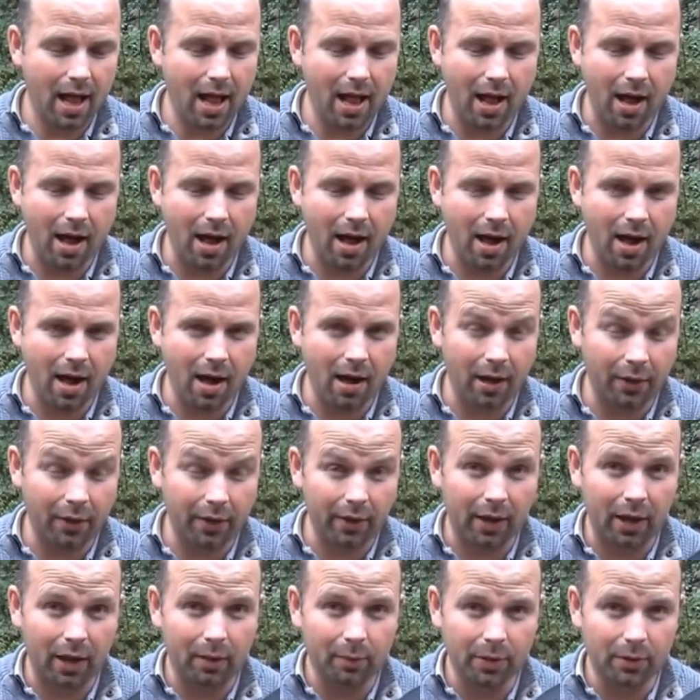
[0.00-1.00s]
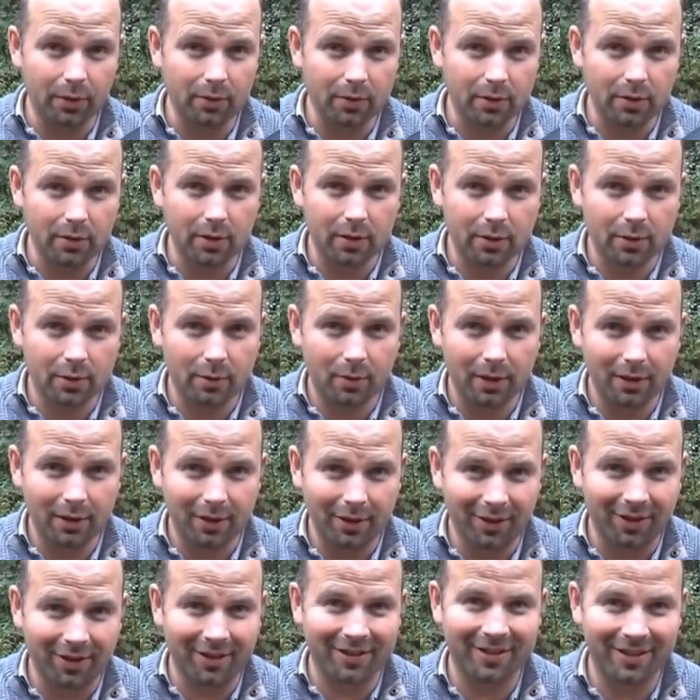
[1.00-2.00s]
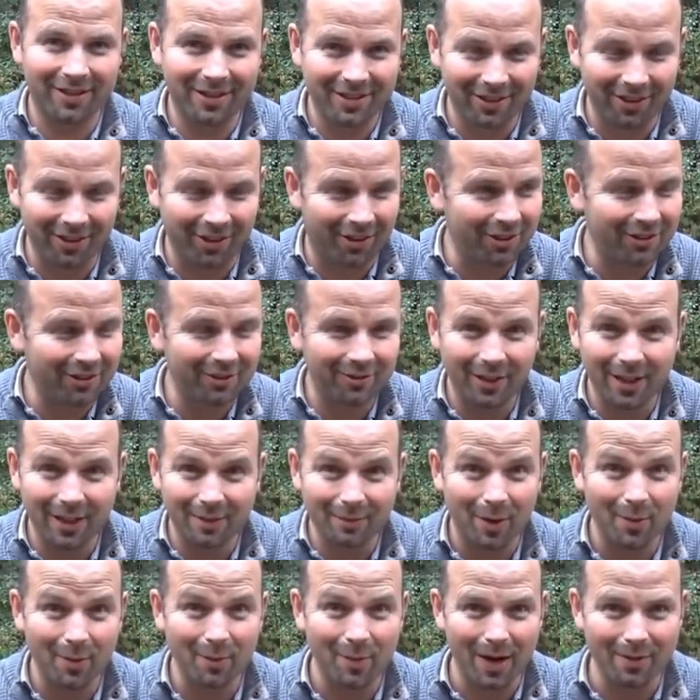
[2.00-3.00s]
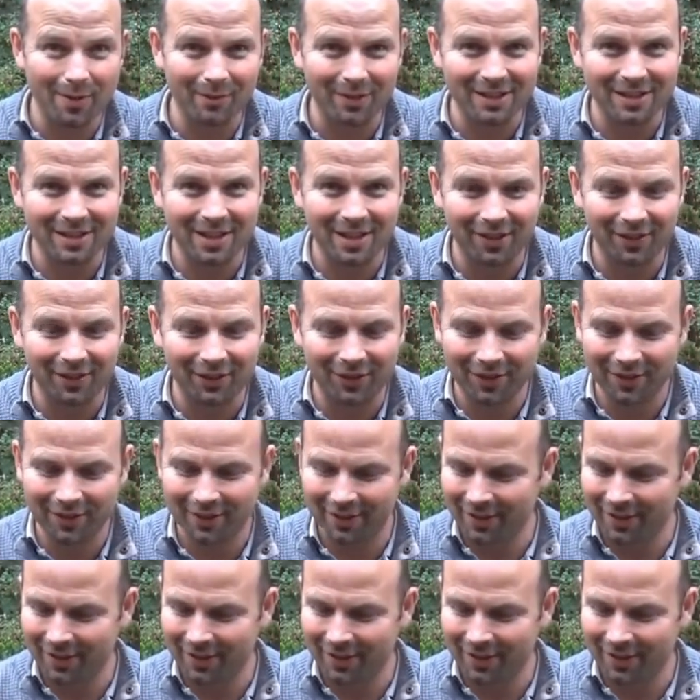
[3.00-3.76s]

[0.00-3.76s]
I think I'll be using this quite a lot when I'm out by myself.